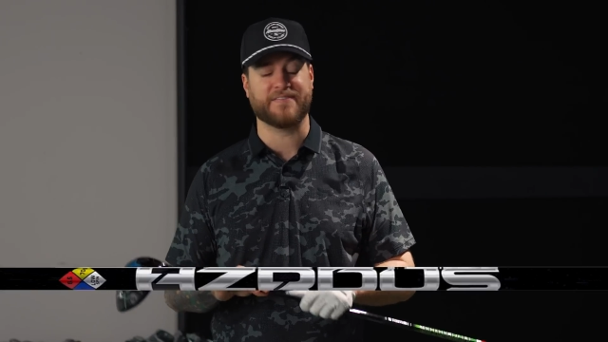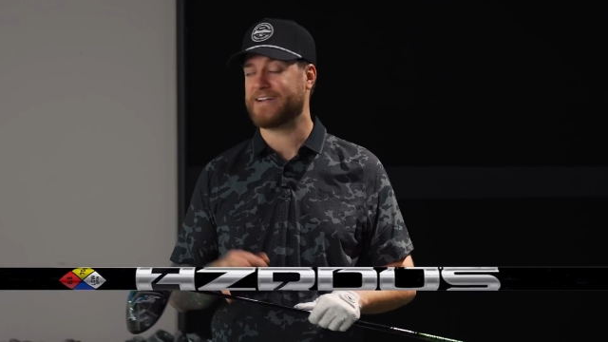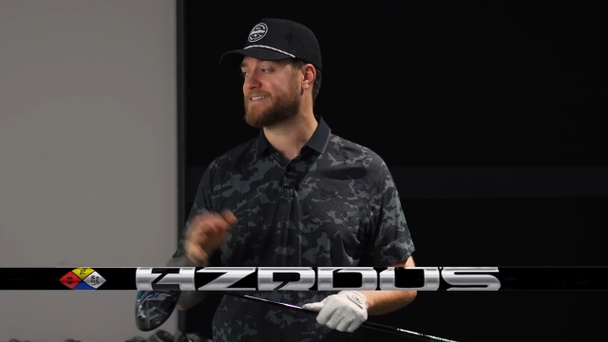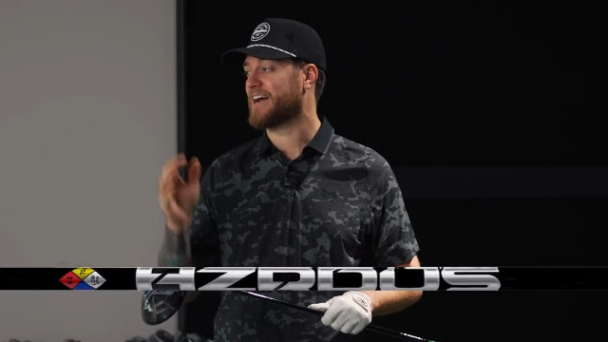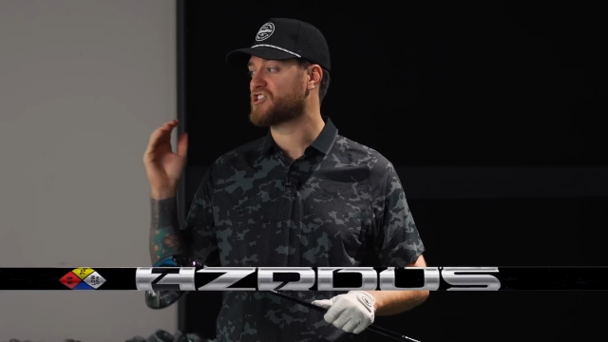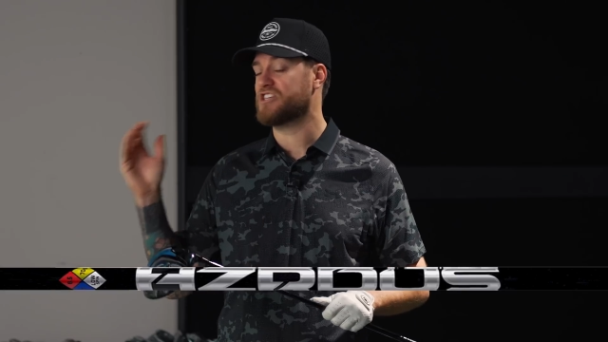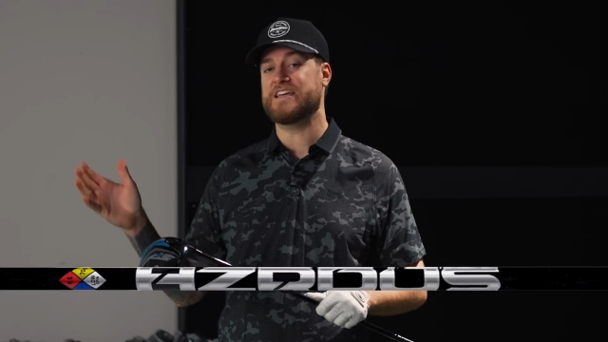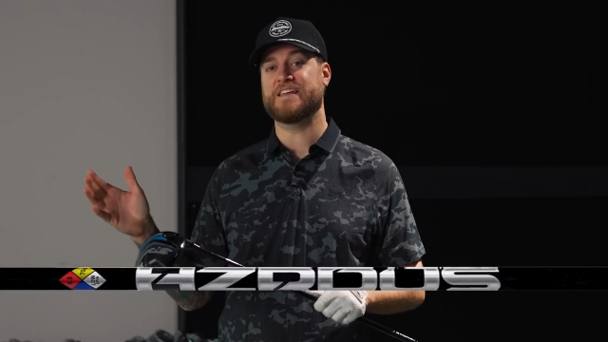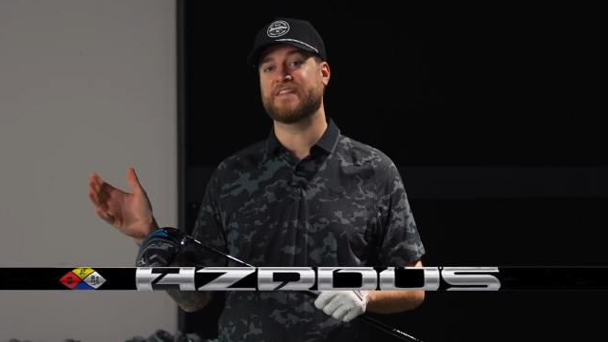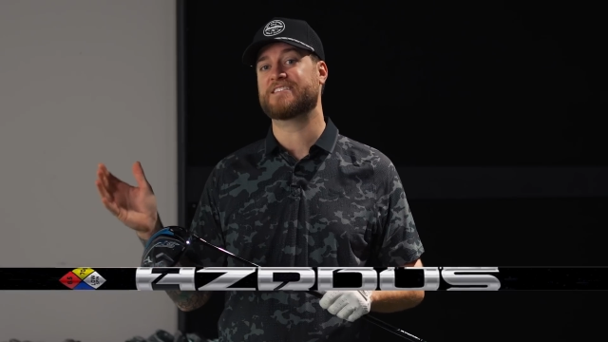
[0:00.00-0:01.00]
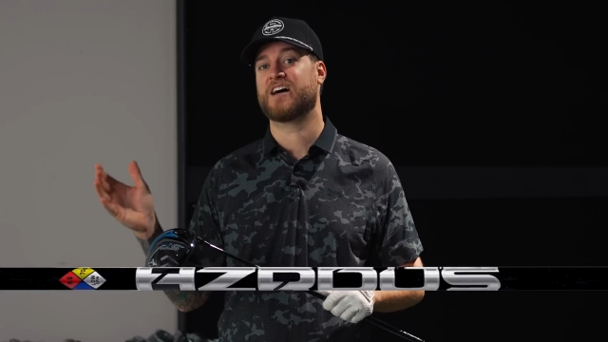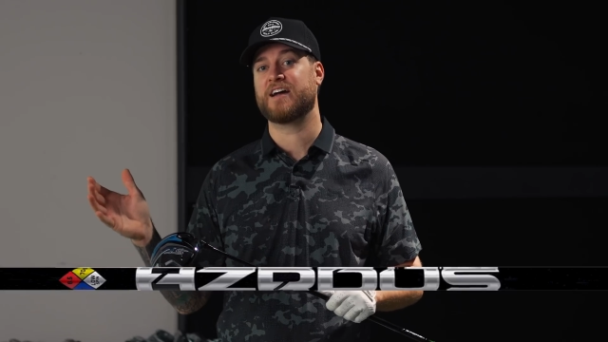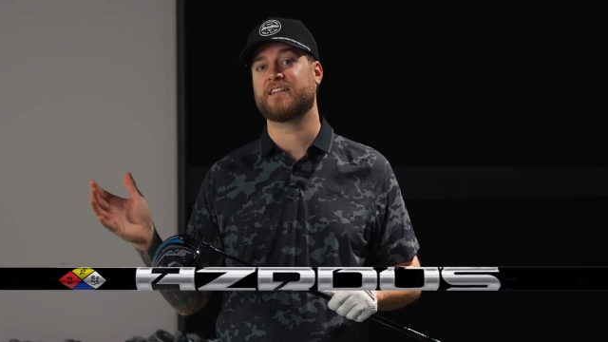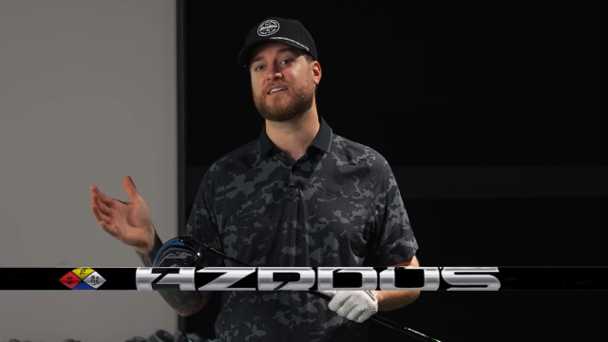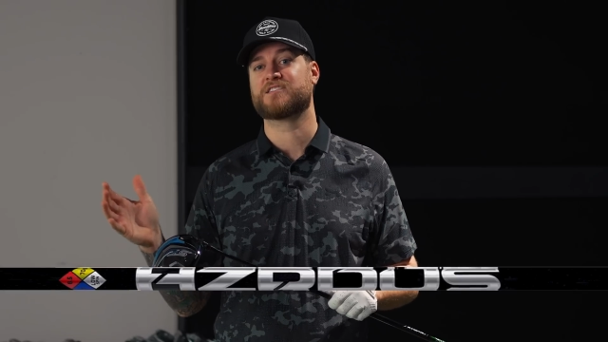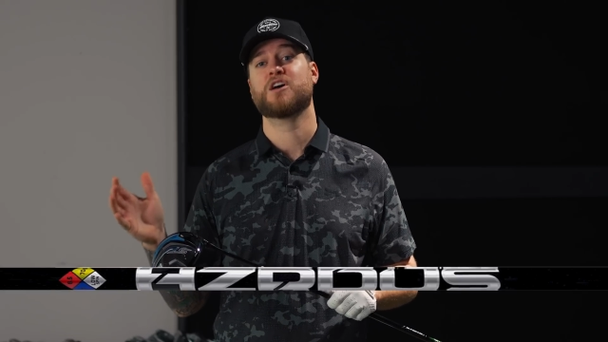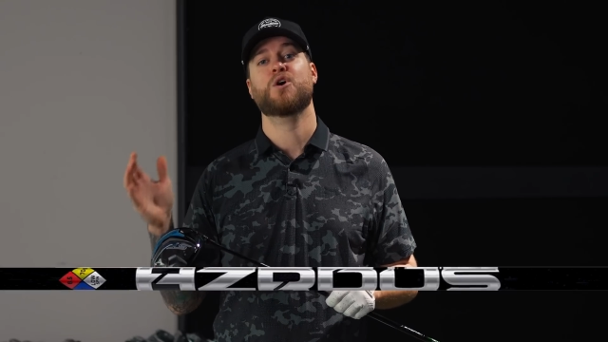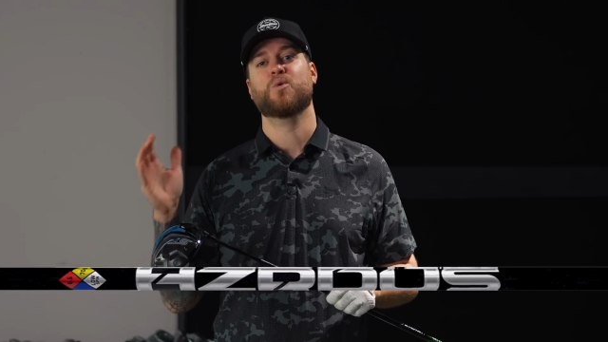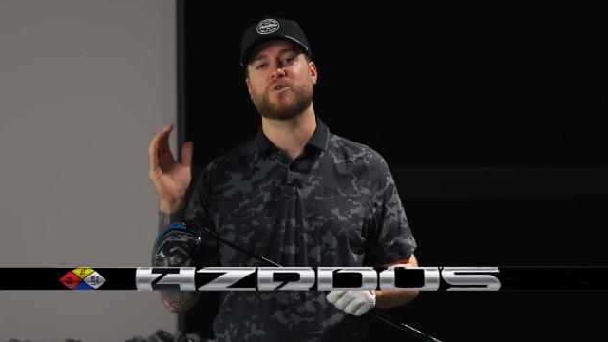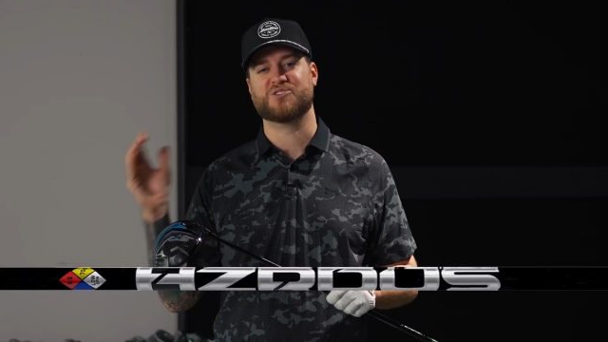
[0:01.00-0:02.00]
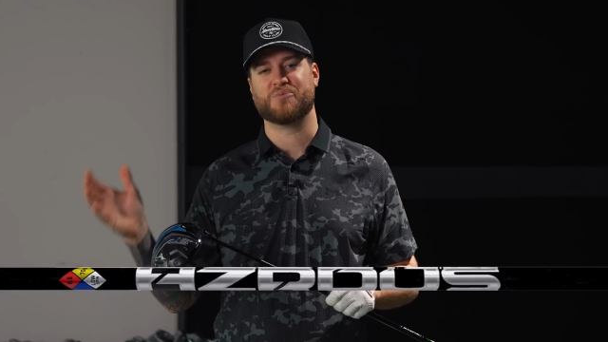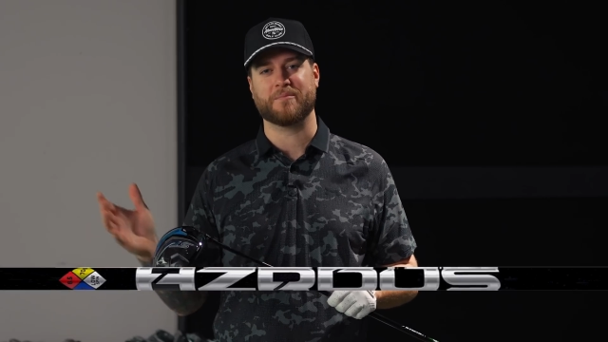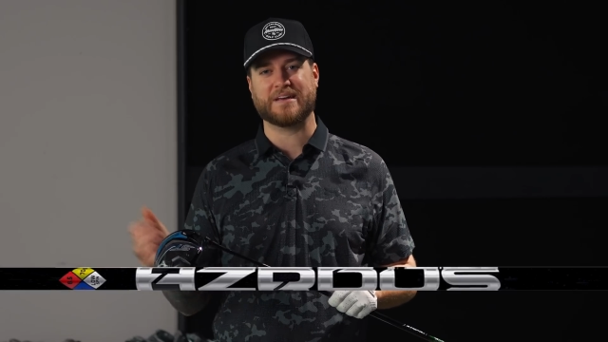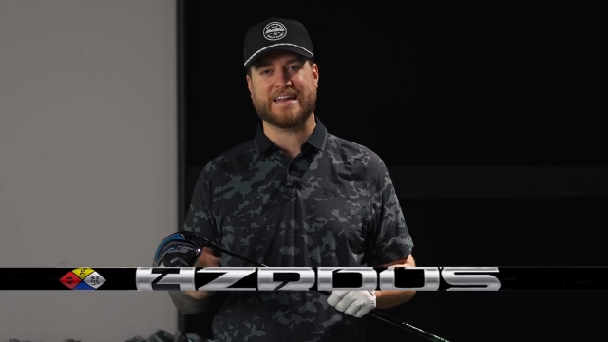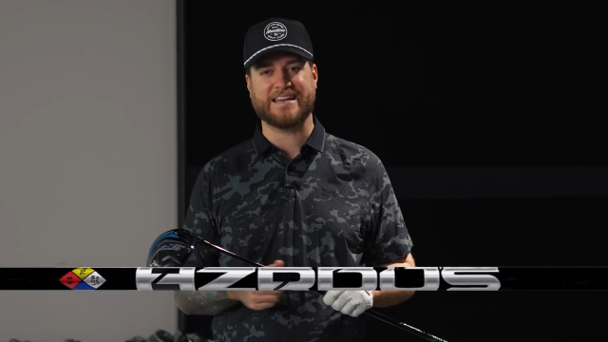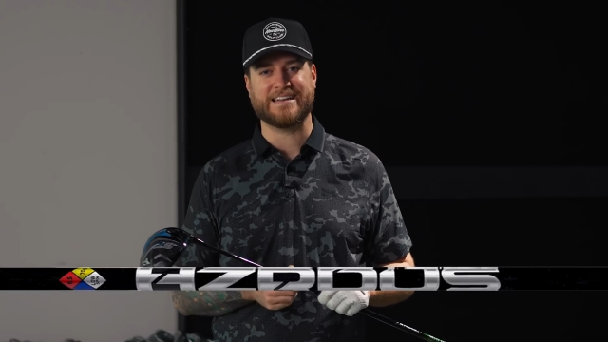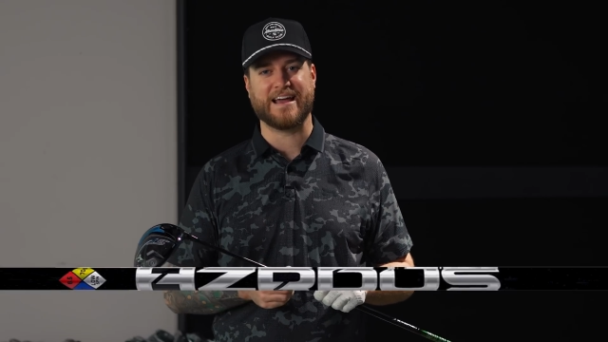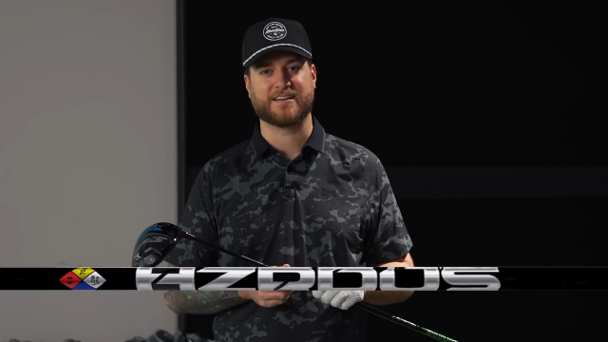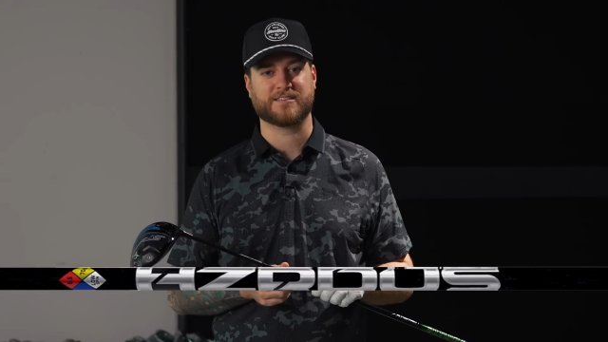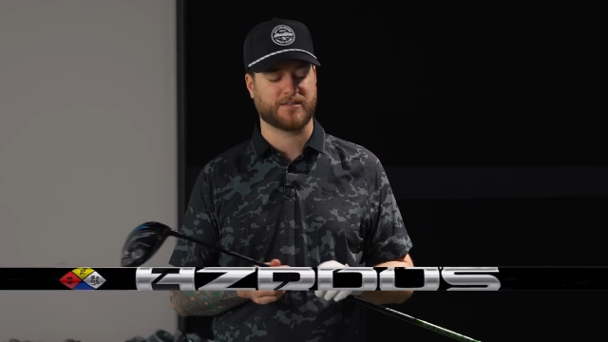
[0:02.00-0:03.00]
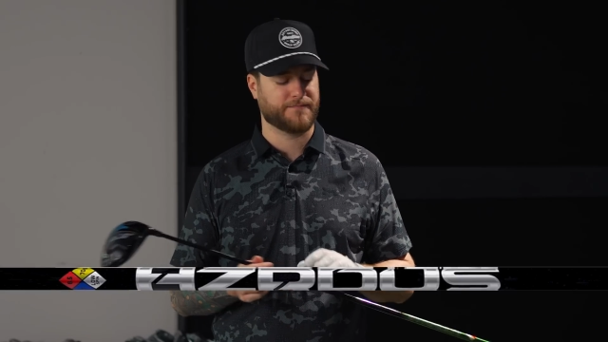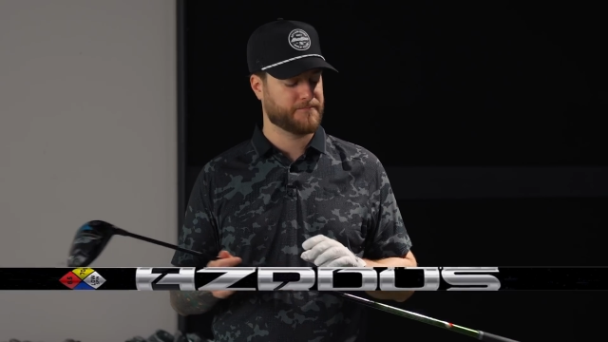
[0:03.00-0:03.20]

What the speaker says: and that's actually in the Titleist, which is what I'm gonna hit next.